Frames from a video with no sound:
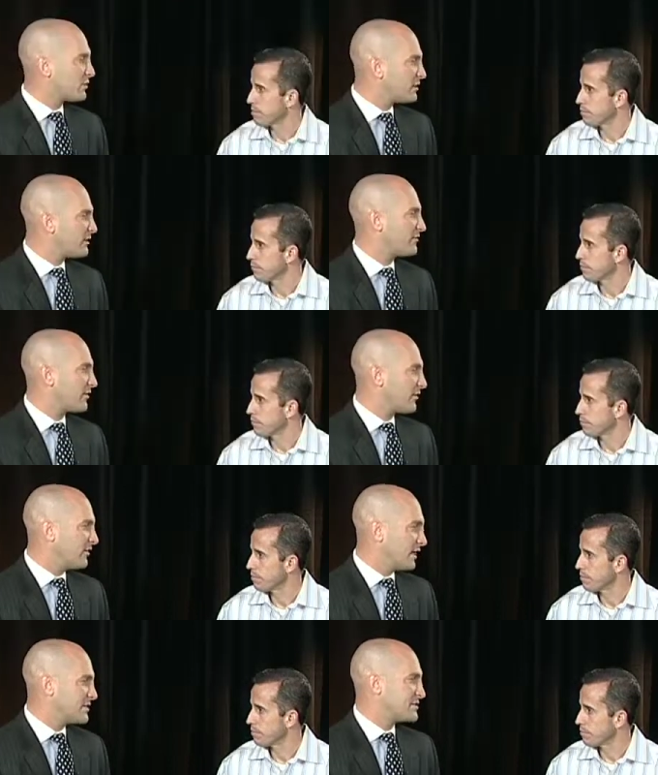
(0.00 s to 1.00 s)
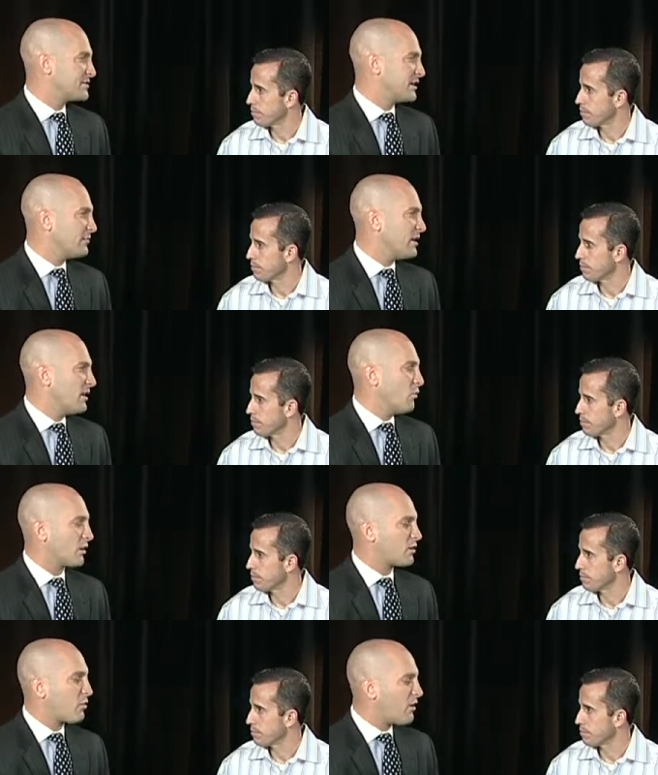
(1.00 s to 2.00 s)
Speaker 1: we're looking for a relationship where
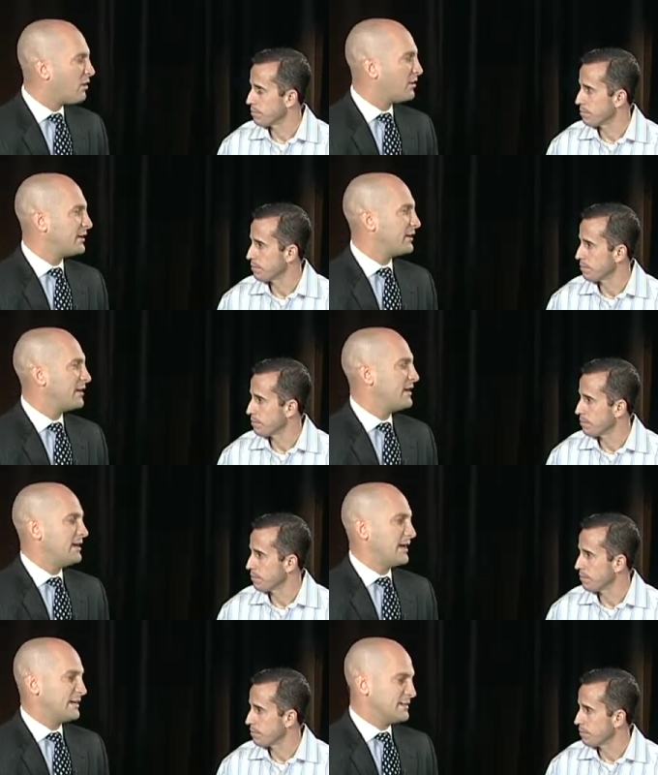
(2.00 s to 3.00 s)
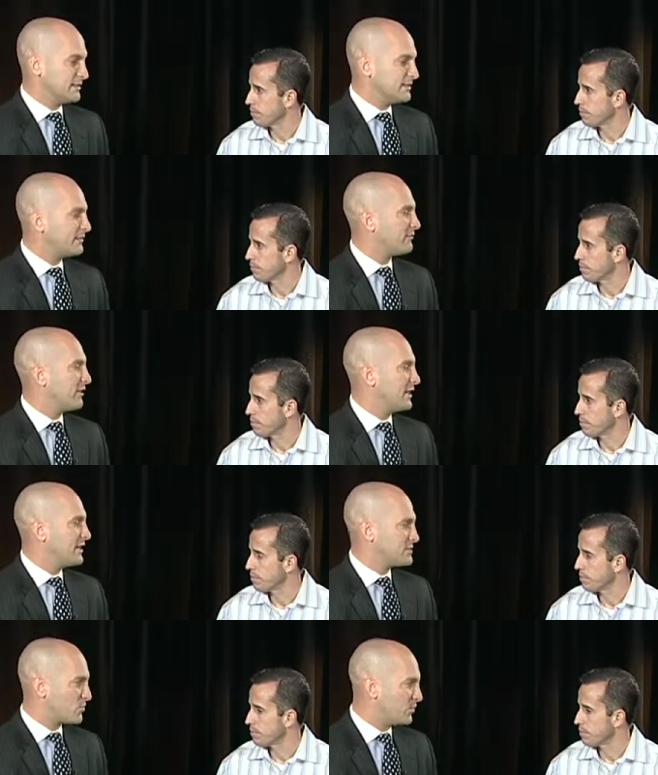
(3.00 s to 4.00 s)
quality and delivery
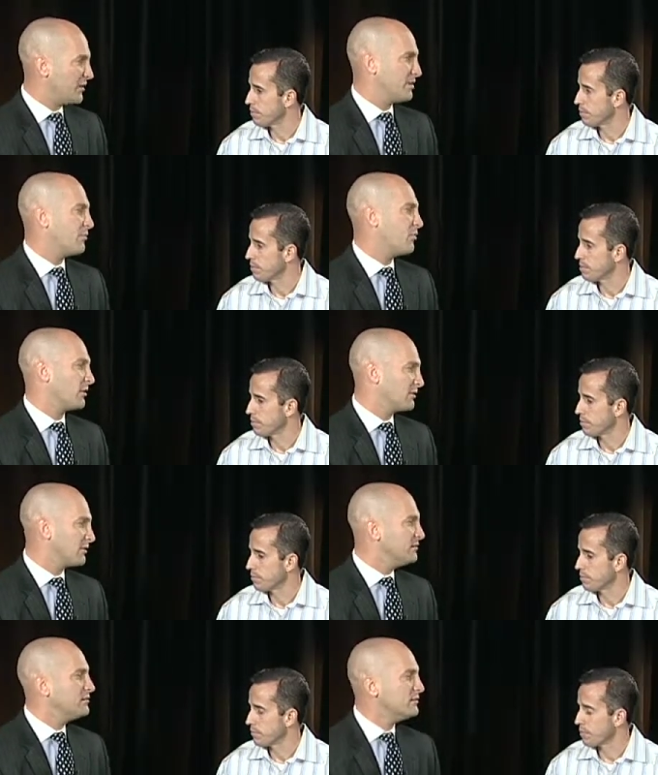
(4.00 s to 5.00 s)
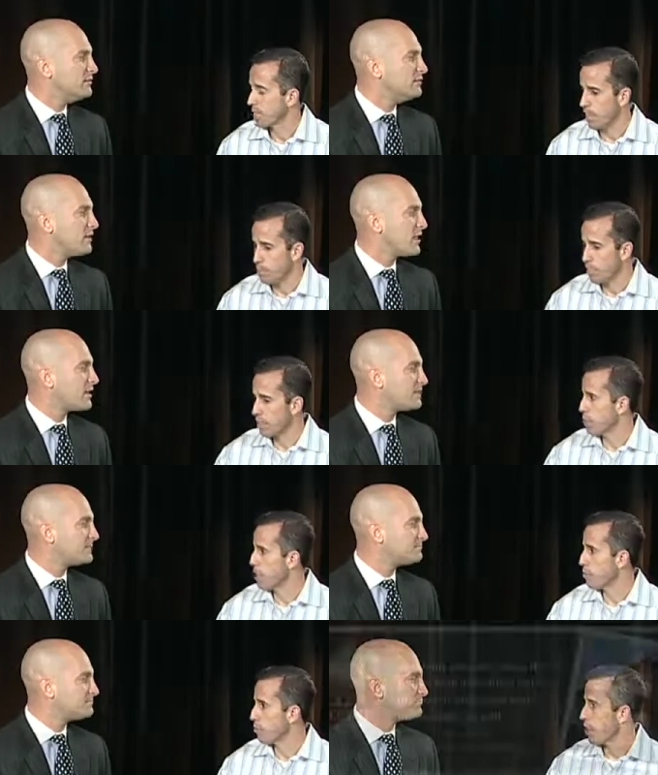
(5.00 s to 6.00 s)
is really important.
Speaker 2: Can anybody in the Denver